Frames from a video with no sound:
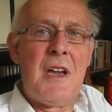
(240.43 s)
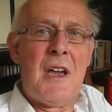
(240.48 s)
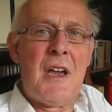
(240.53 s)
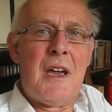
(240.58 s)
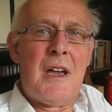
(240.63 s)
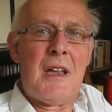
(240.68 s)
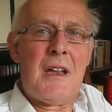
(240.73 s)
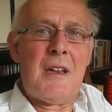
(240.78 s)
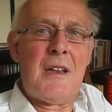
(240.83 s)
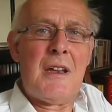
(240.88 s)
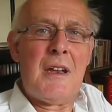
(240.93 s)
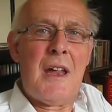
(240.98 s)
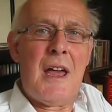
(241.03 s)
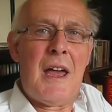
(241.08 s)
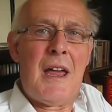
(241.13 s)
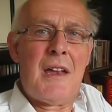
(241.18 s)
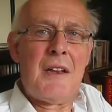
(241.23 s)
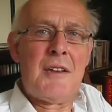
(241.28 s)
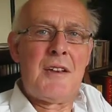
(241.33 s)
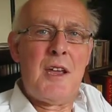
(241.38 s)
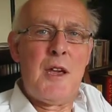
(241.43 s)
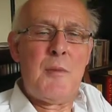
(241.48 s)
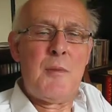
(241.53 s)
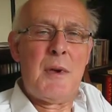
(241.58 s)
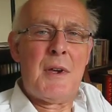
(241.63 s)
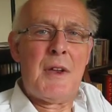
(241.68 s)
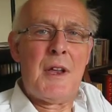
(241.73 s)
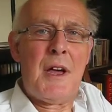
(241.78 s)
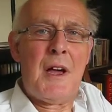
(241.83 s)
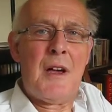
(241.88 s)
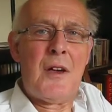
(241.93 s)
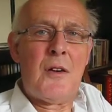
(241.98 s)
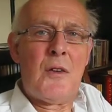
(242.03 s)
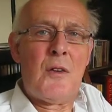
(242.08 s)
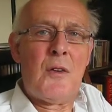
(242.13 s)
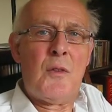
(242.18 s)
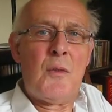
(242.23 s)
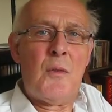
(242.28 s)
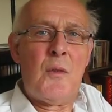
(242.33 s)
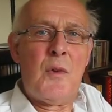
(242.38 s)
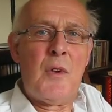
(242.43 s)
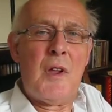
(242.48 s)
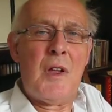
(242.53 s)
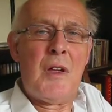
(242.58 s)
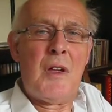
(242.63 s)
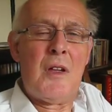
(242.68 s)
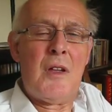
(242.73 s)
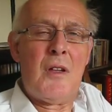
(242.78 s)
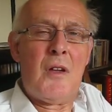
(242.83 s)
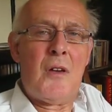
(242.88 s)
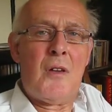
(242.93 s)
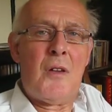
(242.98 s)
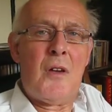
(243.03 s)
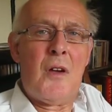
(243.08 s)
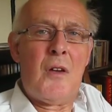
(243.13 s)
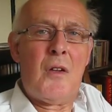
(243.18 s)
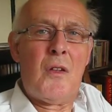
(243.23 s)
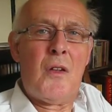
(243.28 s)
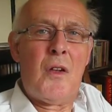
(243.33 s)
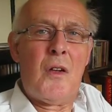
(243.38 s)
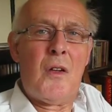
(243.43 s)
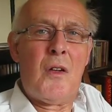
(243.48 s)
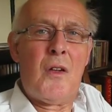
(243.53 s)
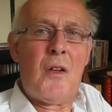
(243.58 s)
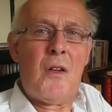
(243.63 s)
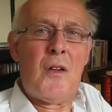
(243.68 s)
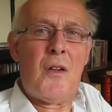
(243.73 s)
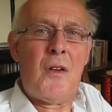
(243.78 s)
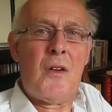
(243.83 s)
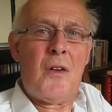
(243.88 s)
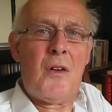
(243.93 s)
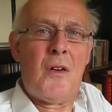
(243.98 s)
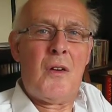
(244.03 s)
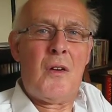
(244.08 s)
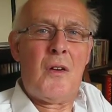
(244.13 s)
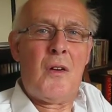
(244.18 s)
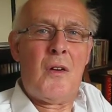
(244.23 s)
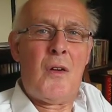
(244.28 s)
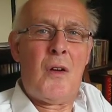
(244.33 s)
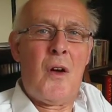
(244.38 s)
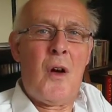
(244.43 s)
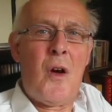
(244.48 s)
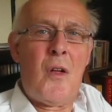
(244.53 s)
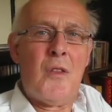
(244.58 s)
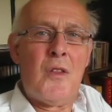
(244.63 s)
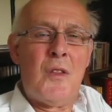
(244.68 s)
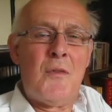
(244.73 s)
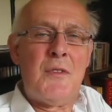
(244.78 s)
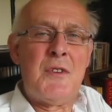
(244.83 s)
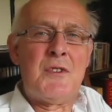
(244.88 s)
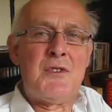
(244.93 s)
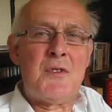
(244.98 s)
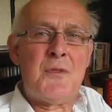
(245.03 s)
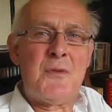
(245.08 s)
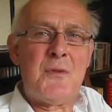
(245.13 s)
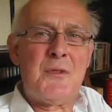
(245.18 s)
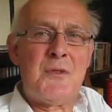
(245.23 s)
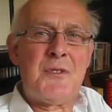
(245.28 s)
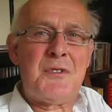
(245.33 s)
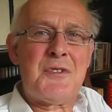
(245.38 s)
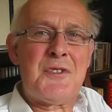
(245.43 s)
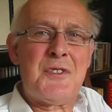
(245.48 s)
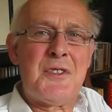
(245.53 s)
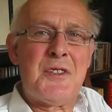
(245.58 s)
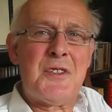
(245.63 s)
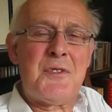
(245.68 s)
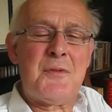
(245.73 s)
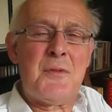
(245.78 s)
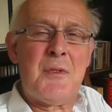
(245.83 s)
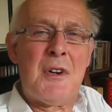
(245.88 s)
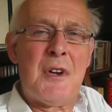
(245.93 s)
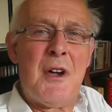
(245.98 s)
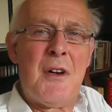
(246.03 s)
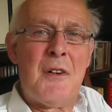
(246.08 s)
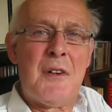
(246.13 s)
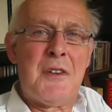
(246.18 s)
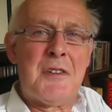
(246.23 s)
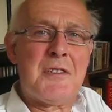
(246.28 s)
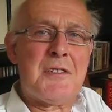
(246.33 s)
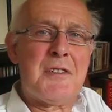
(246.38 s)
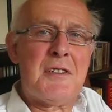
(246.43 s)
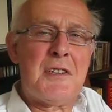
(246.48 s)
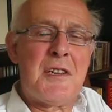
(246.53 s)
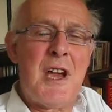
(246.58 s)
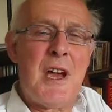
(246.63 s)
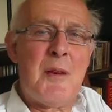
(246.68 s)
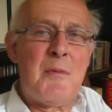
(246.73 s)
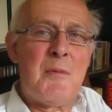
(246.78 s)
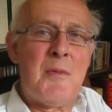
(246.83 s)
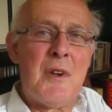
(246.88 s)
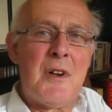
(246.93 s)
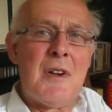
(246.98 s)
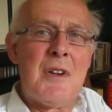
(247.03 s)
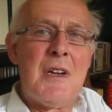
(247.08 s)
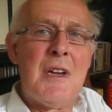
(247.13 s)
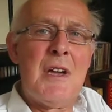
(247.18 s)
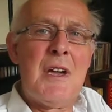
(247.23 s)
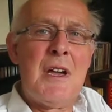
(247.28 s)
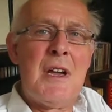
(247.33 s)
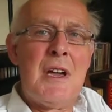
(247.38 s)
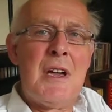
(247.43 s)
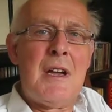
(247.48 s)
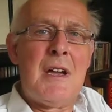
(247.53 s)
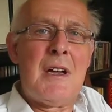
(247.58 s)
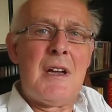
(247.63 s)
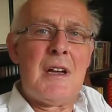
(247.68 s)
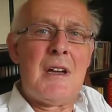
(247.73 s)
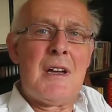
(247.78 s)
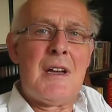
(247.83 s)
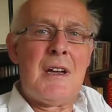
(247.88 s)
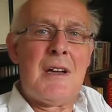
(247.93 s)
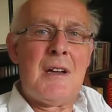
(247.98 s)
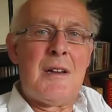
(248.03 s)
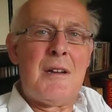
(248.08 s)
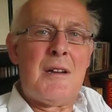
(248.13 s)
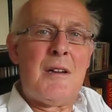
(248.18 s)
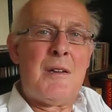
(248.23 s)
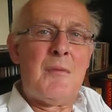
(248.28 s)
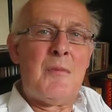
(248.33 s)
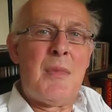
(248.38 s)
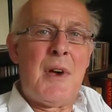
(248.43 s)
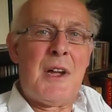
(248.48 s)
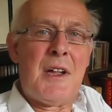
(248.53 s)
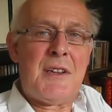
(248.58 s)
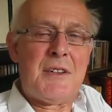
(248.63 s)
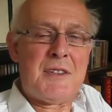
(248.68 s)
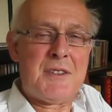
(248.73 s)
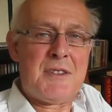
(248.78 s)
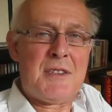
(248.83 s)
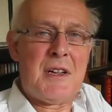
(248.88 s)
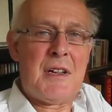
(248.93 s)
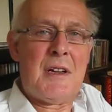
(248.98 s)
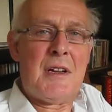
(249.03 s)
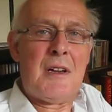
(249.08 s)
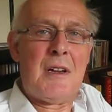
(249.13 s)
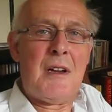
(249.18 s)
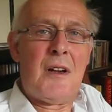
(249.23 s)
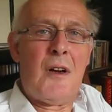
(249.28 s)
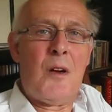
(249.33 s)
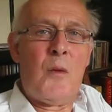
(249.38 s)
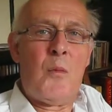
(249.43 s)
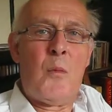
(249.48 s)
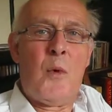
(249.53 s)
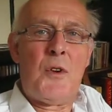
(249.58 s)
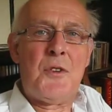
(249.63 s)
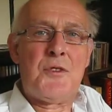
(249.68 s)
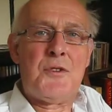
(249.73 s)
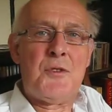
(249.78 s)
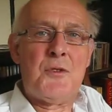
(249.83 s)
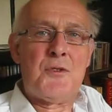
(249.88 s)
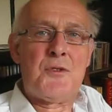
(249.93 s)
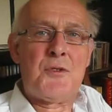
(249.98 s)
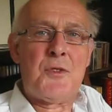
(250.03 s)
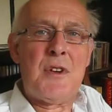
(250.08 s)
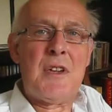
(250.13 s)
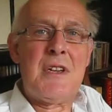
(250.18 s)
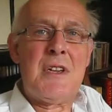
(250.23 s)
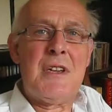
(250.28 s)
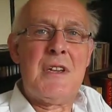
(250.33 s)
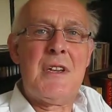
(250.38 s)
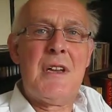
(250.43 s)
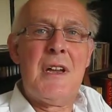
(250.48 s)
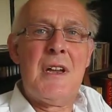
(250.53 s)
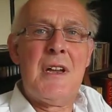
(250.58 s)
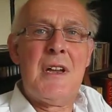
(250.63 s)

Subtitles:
and keeping an eye on the visuals that were going into the camera. But on 1, 2, 3,